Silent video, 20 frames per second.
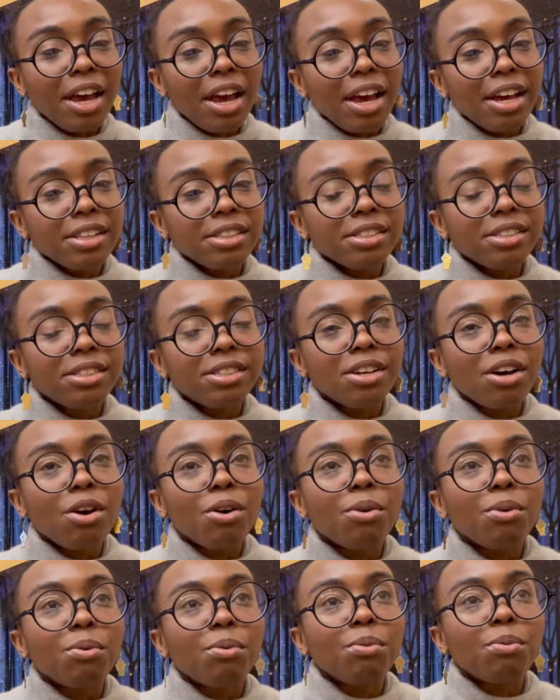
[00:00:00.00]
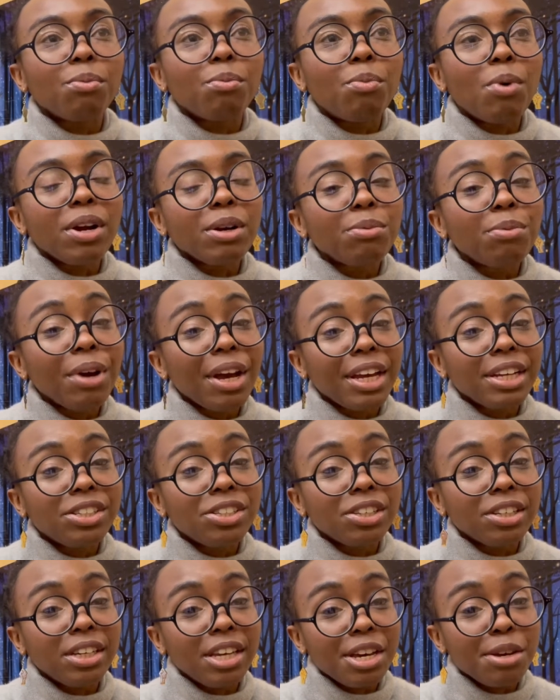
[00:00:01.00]
And so one way
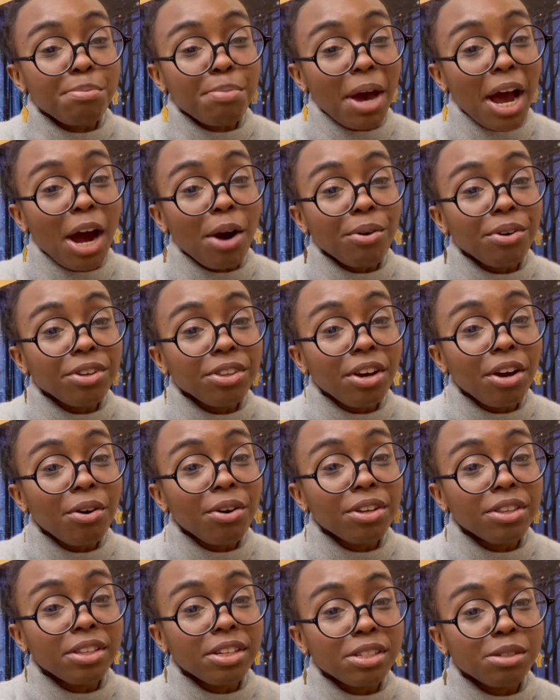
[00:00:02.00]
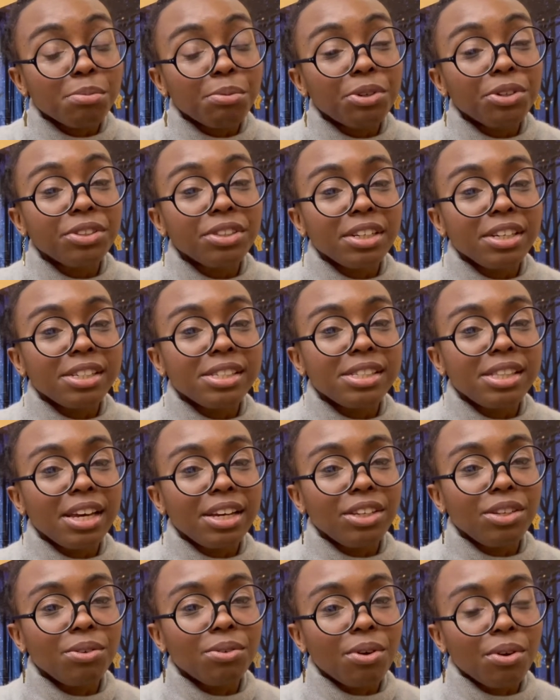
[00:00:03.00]
to get power though in this world is that
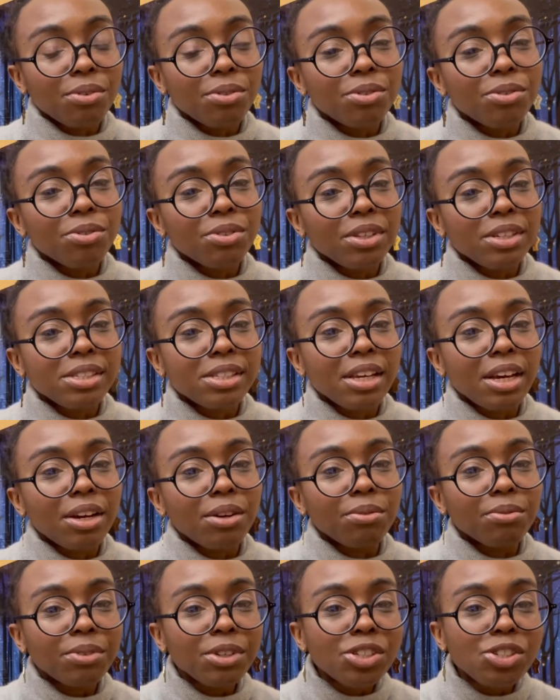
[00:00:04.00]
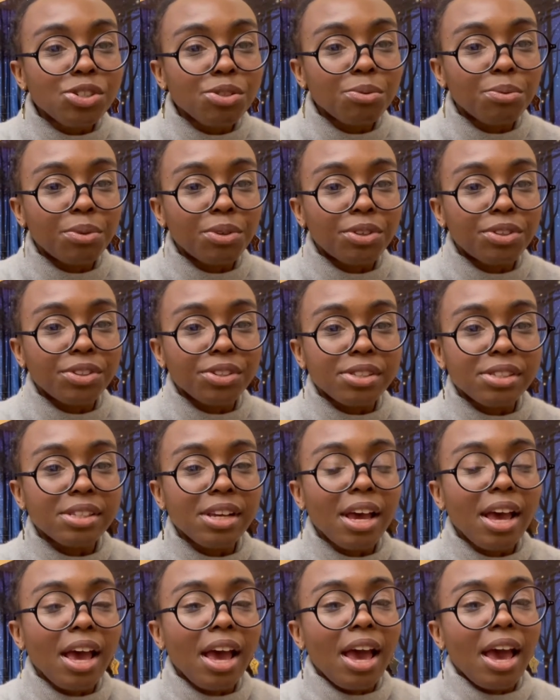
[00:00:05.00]
you go through these like rituals
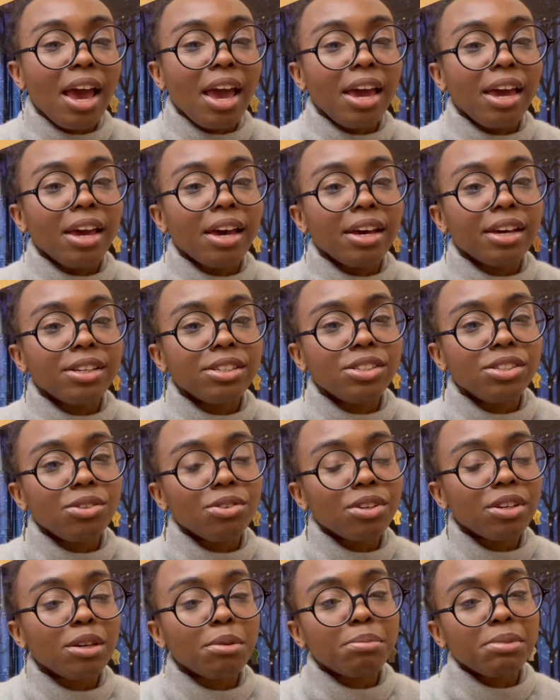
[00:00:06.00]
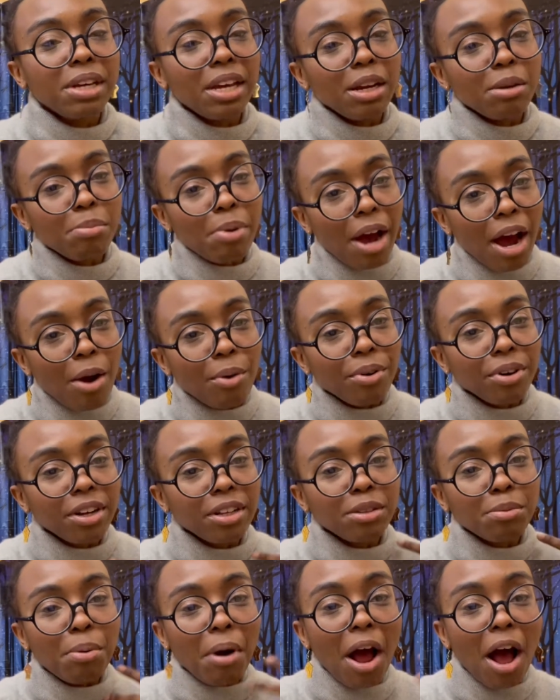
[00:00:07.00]
and you can obtain power. Now,
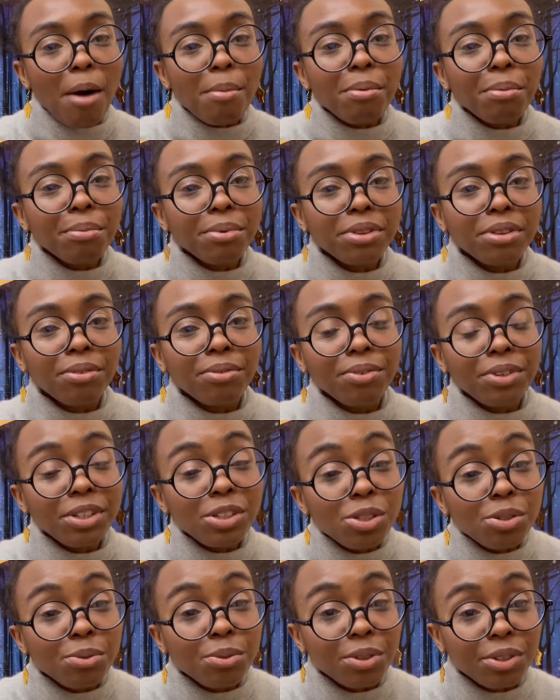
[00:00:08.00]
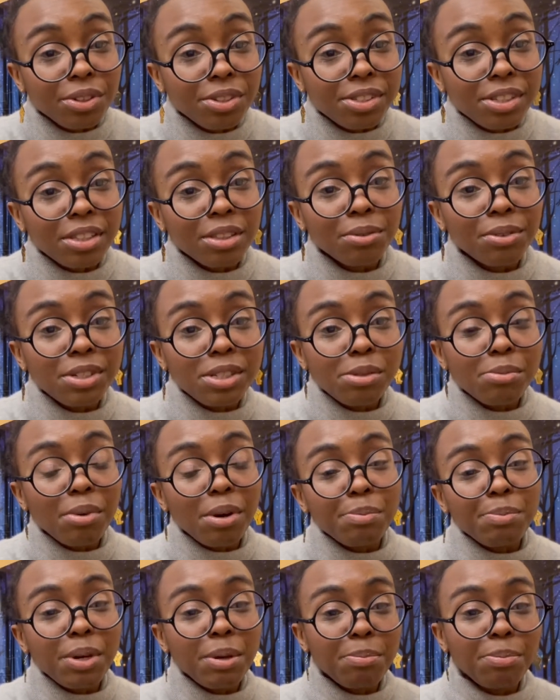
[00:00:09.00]
the problem with the rituals and the reason
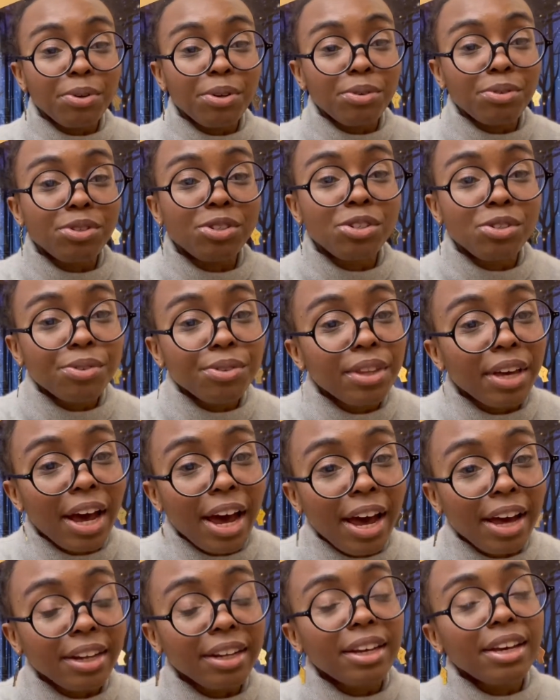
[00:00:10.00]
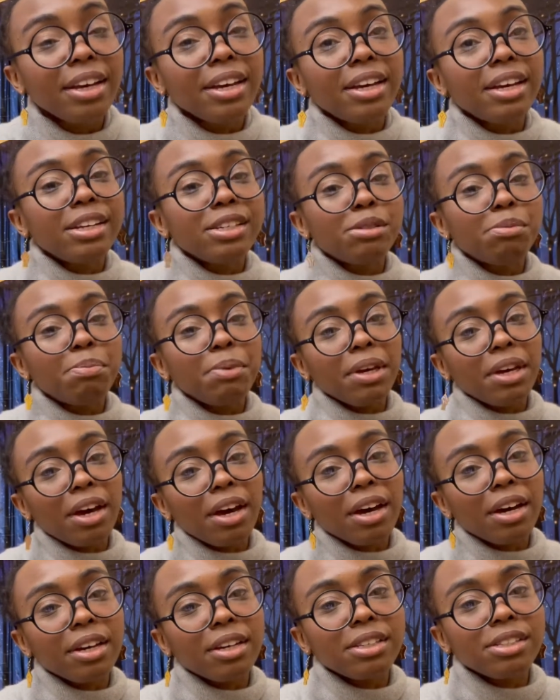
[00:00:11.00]
why people don't do that is
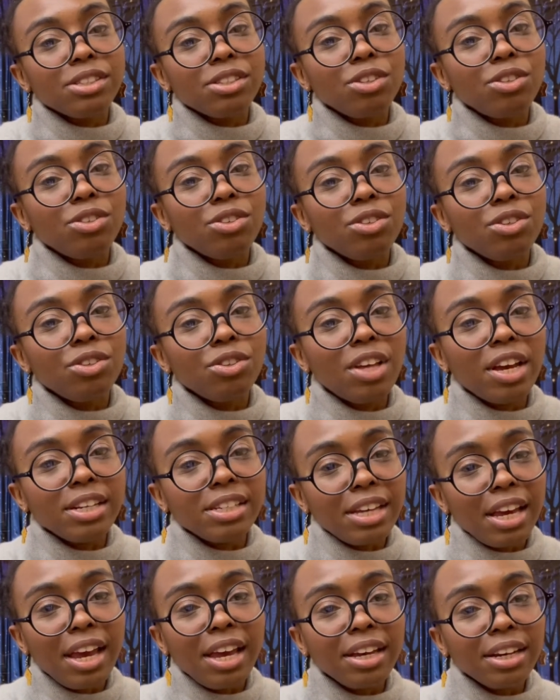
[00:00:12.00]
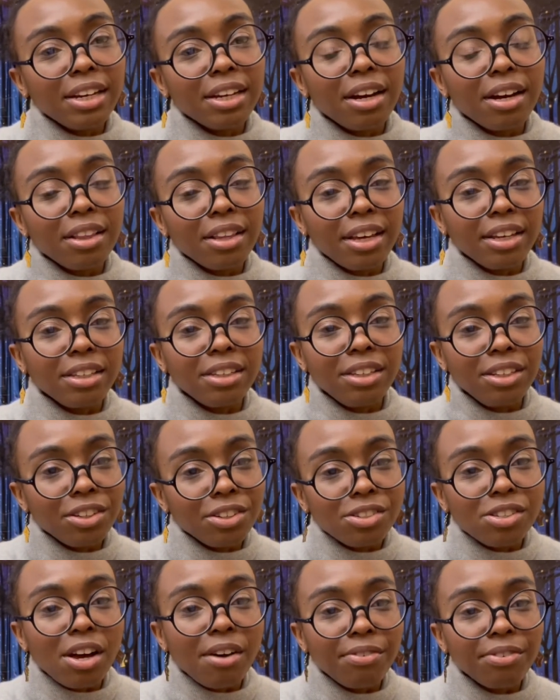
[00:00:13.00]
because you, they take like
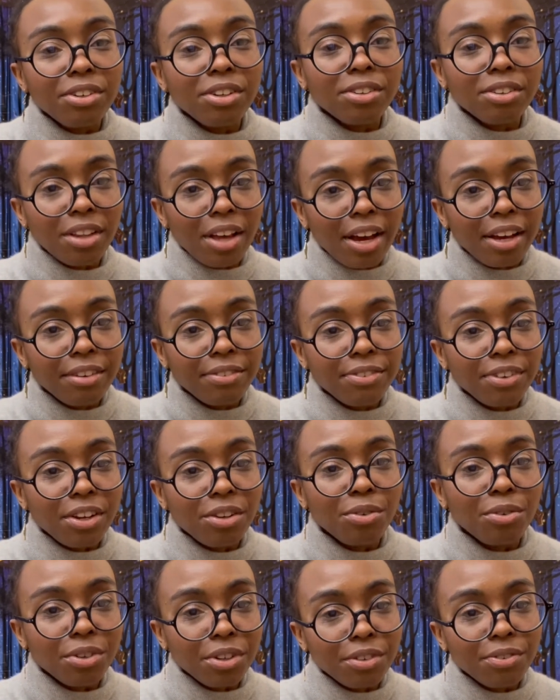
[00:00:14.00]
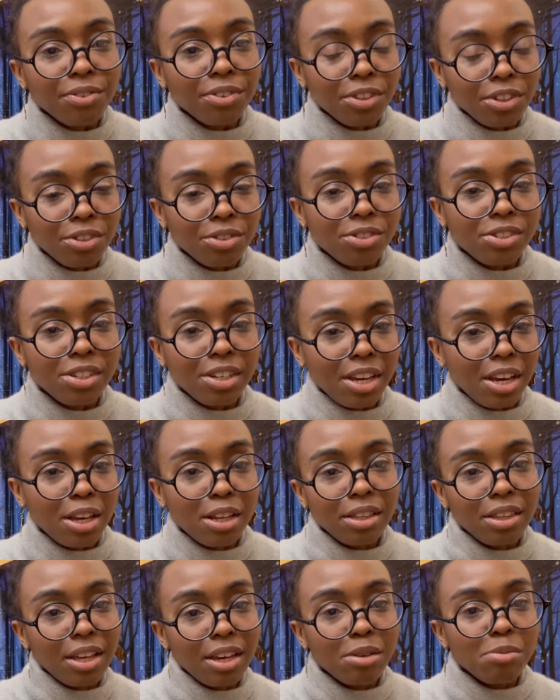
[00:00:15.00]
years off of your life in order for you to
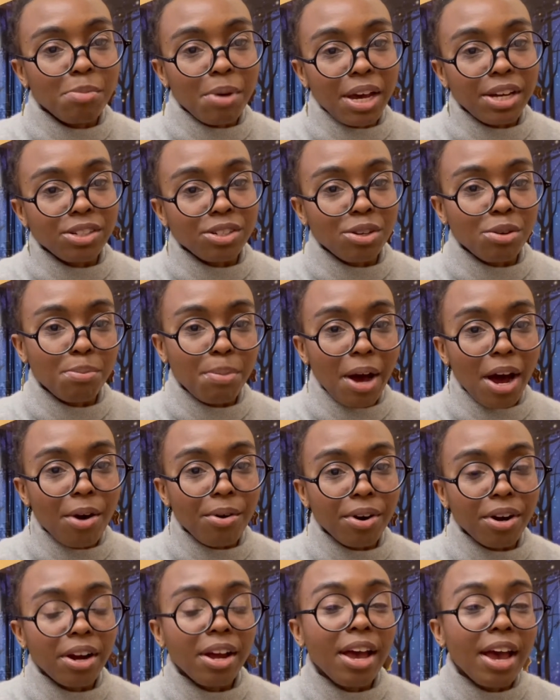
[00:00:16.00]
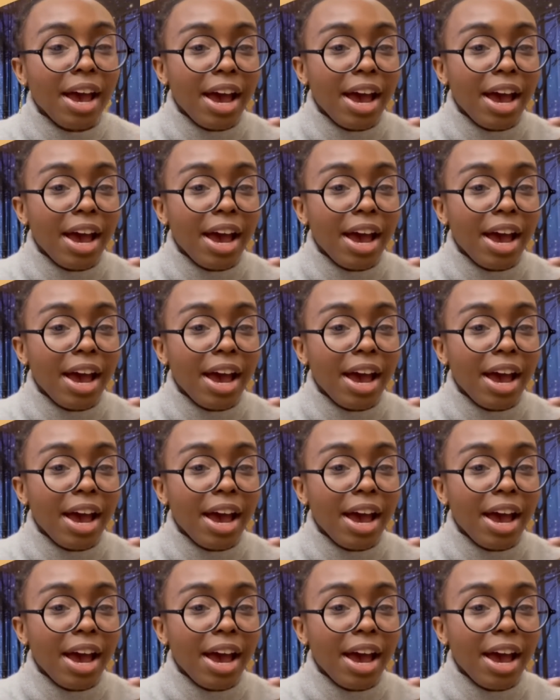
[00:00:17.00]
get like magical power.